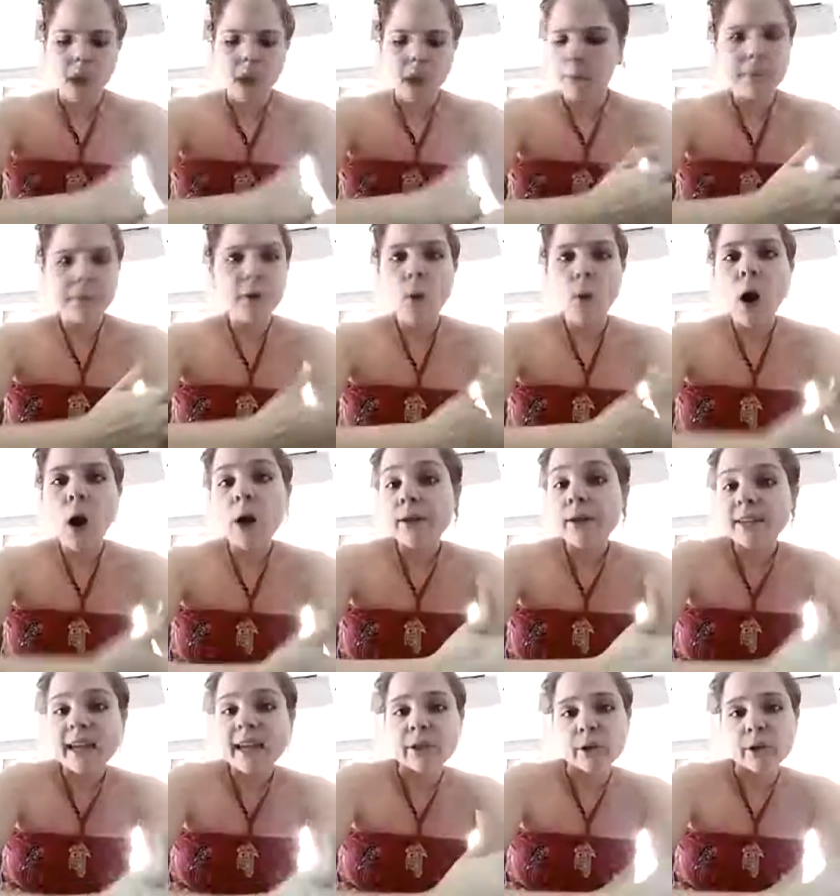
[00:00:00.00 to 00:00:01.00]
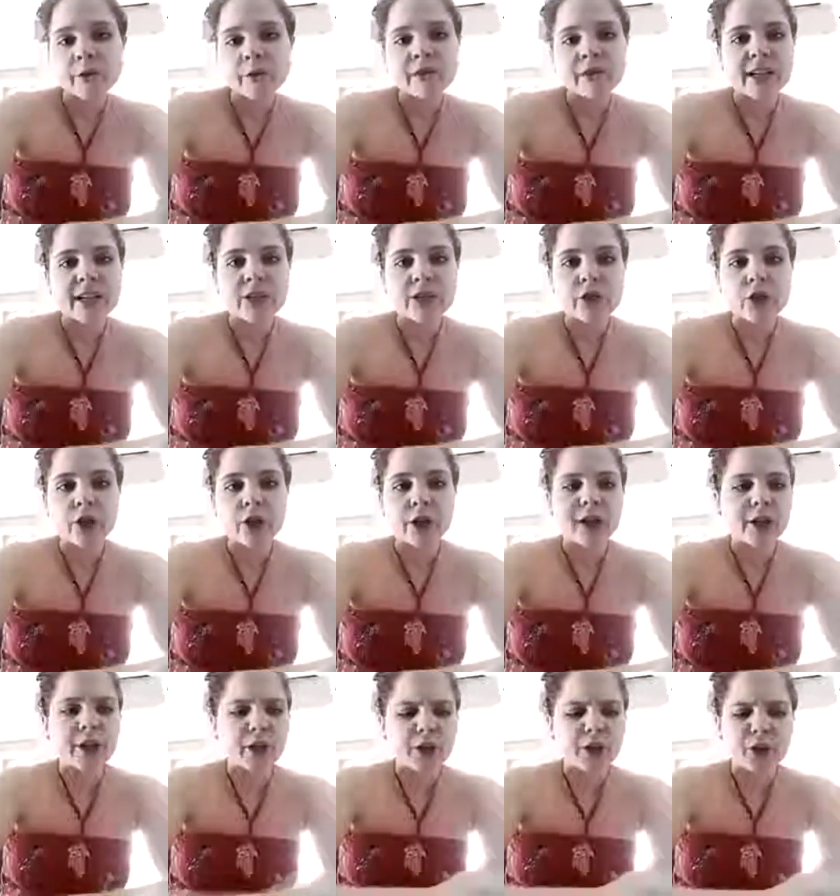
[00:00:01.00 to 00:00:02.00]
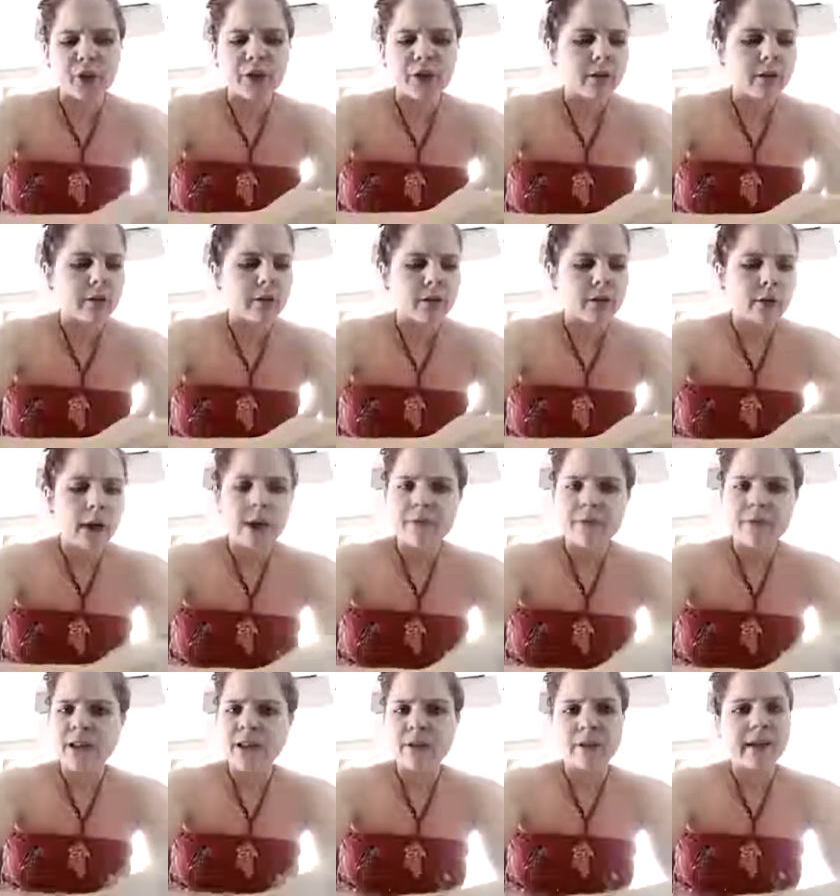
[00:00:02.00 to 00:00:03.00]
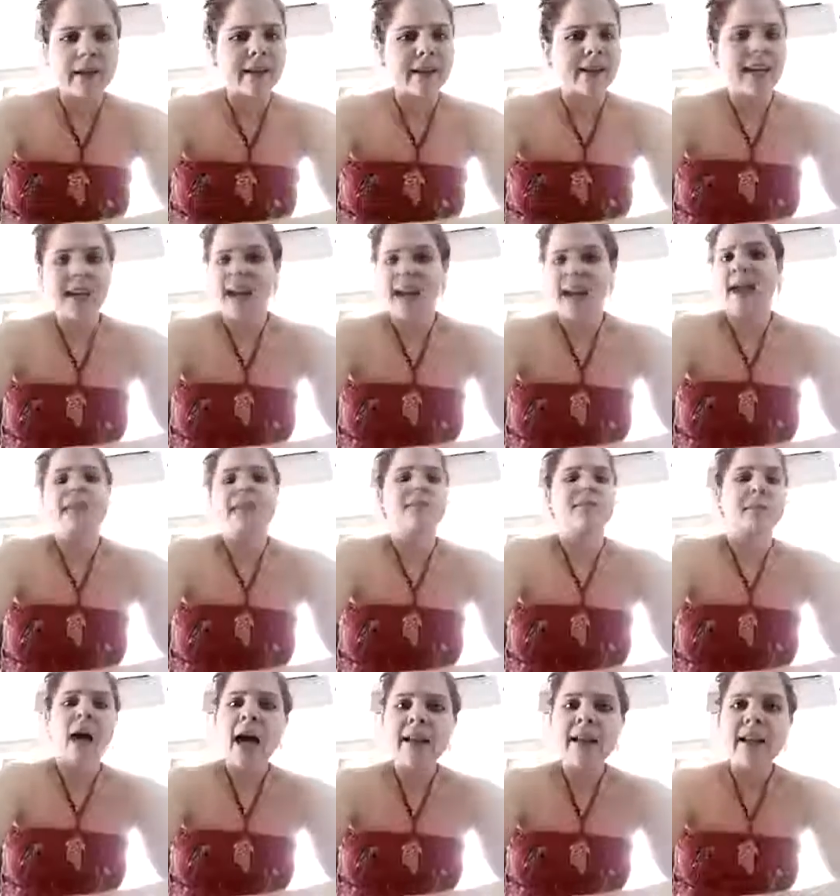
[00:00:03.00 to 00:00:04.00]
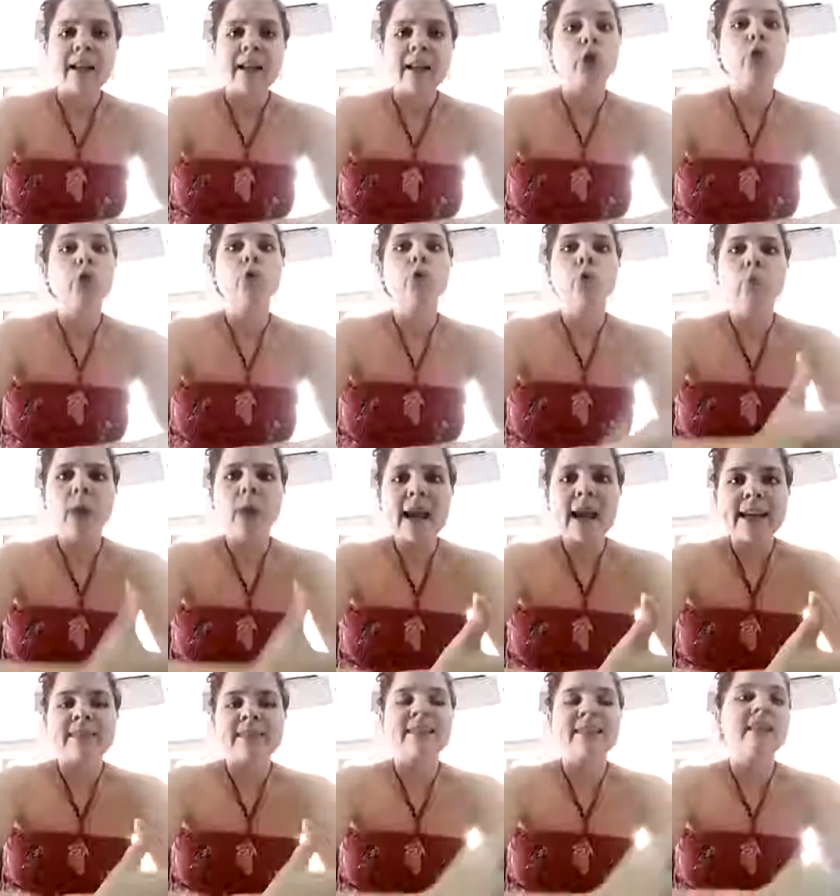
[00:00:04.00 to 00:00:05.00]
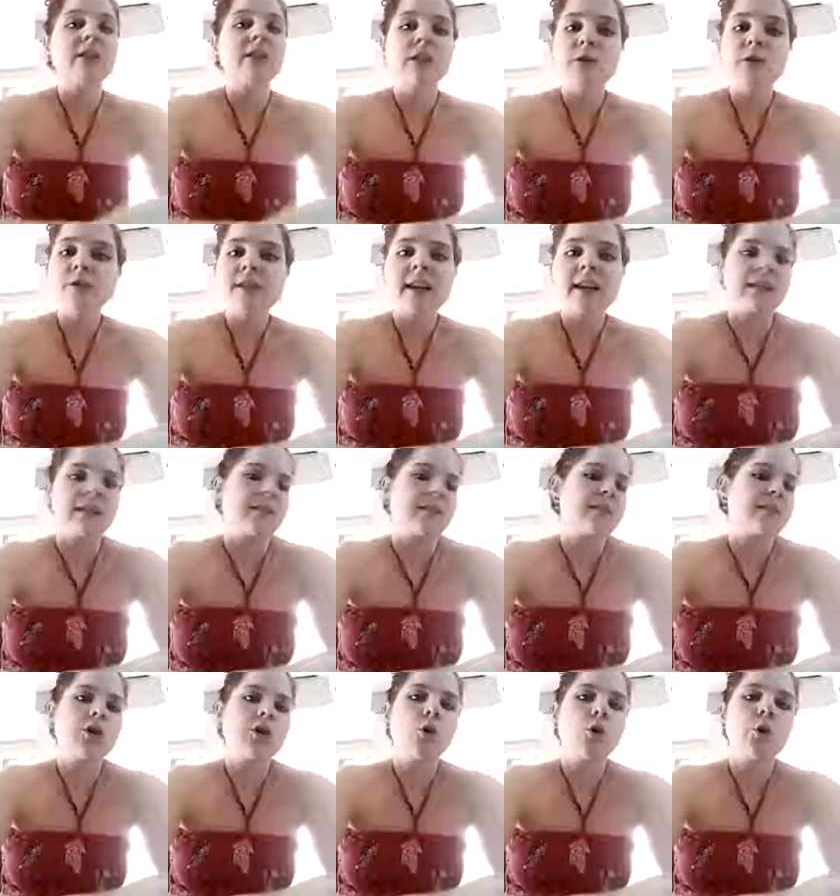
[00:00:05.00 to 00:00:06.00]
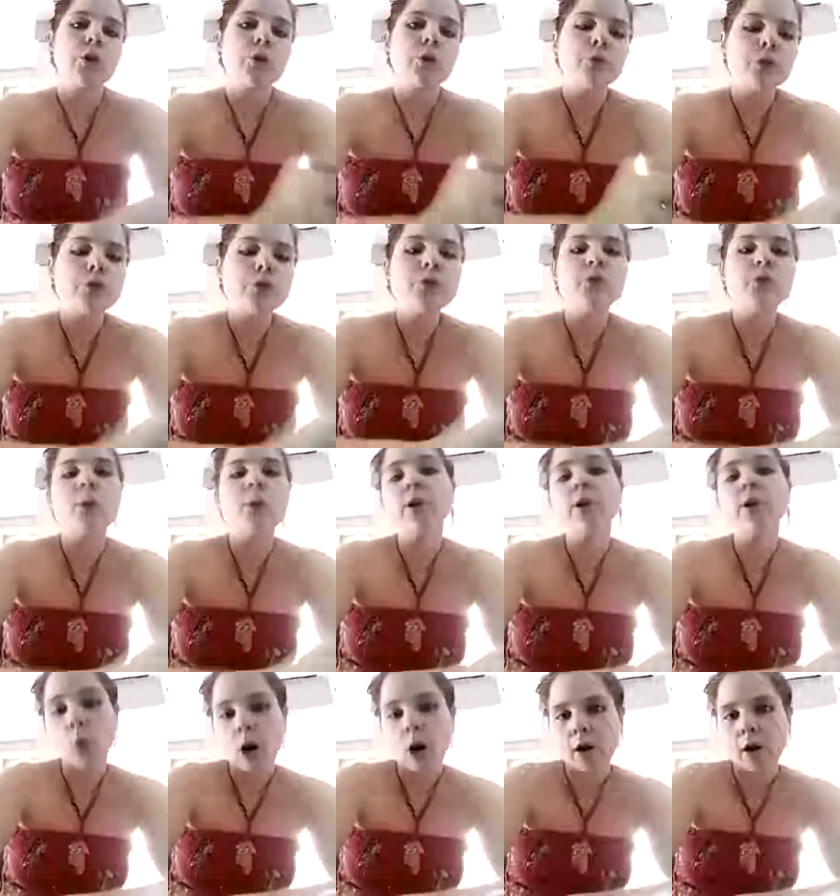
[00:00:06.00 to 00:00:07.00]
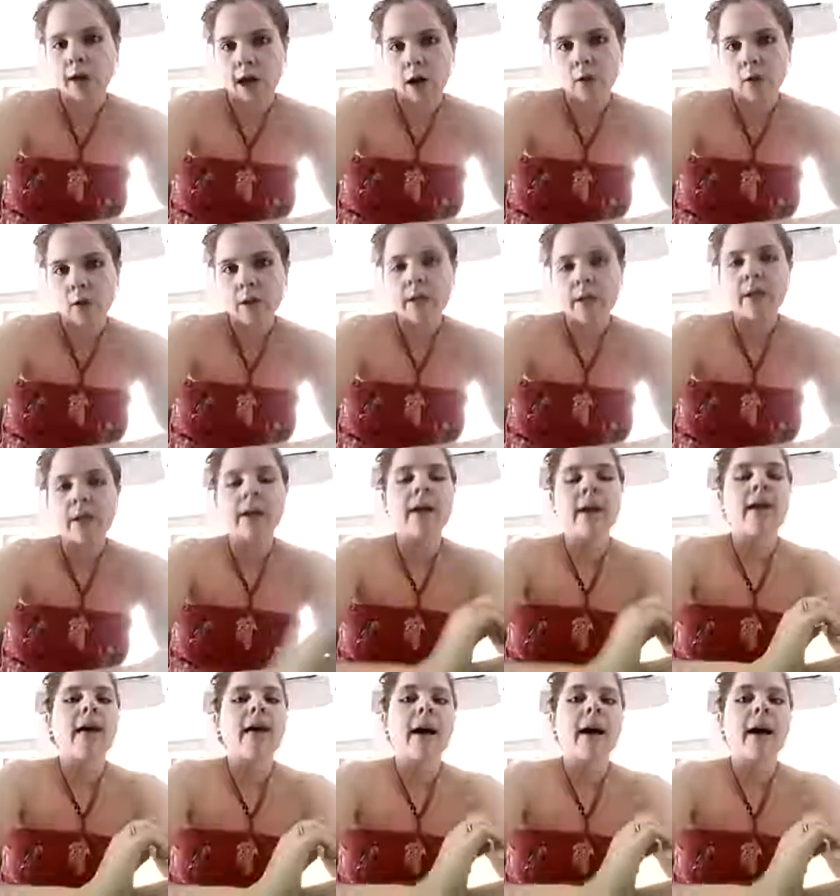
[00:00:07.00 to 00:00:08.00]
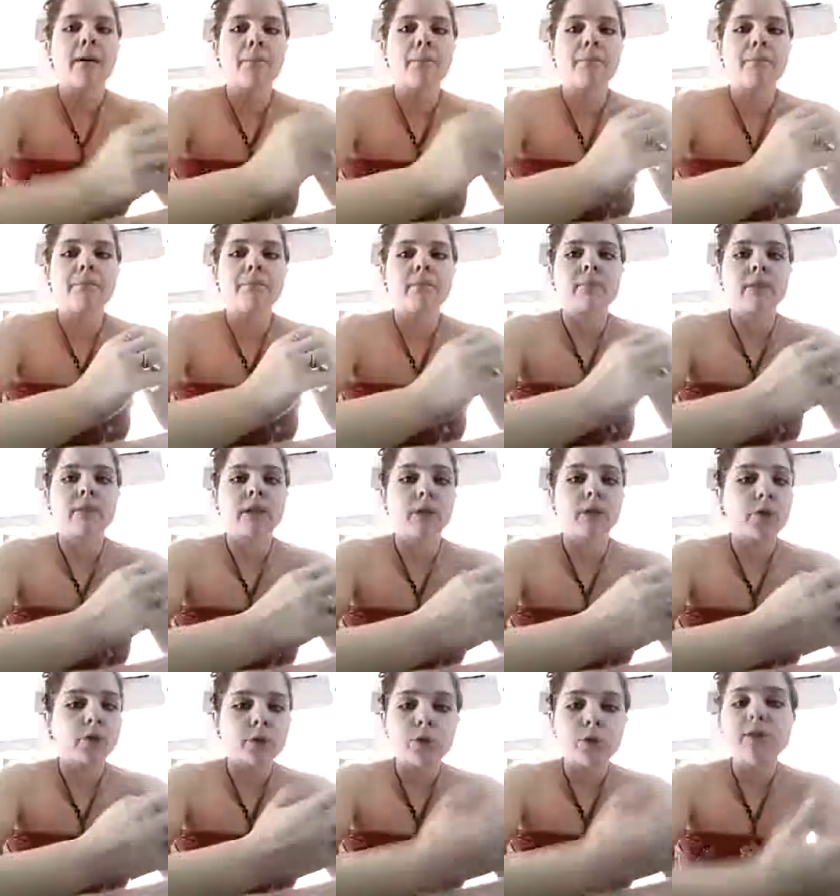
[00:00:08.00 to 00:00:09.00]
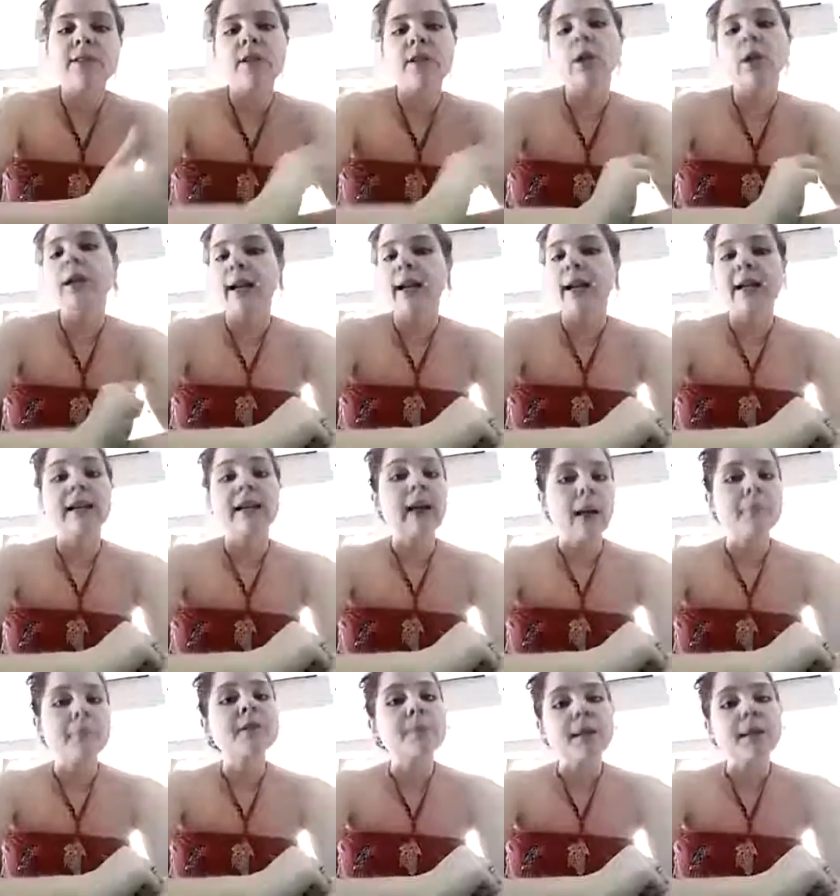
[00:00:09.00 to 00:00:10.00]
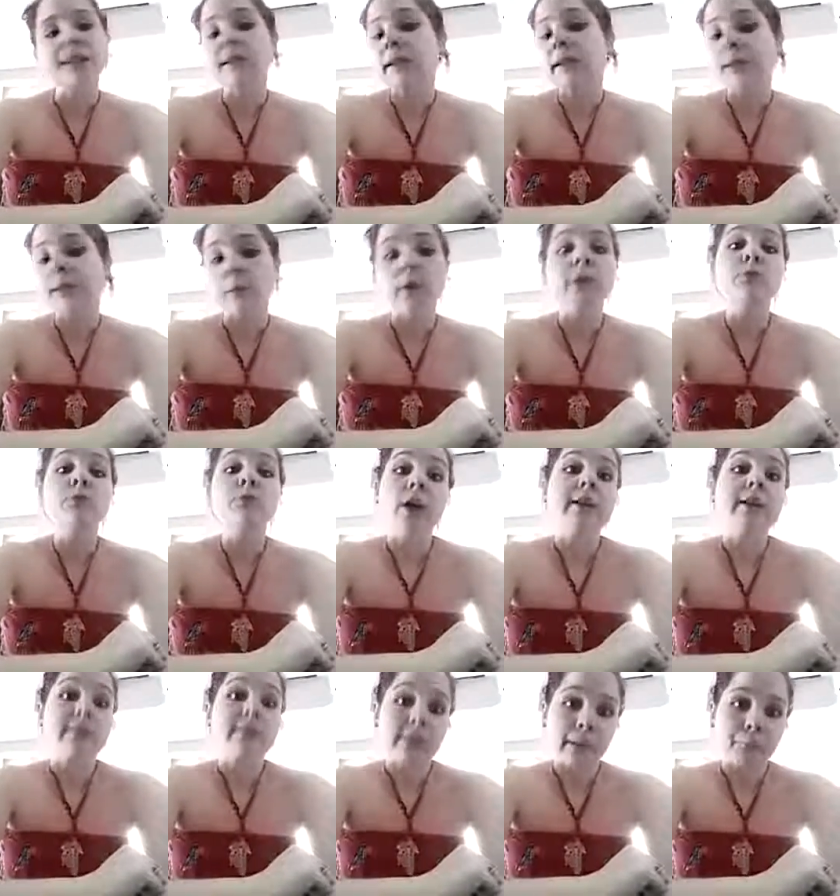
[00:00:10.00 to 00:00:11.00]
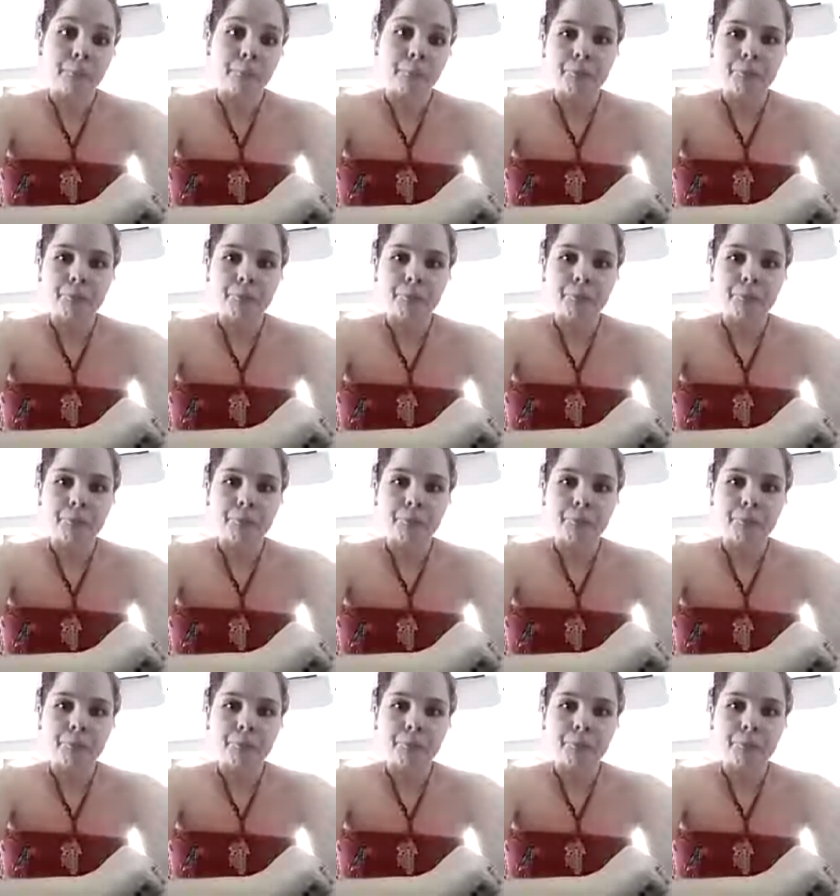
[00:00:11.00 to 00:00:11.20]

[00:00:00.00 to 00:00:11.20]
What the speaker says: And maybe you are at the end of your fitness journey and you have this kick-ass body. Great. Use it. You use where you are now. You can start at any time is basically what I'm trying to say.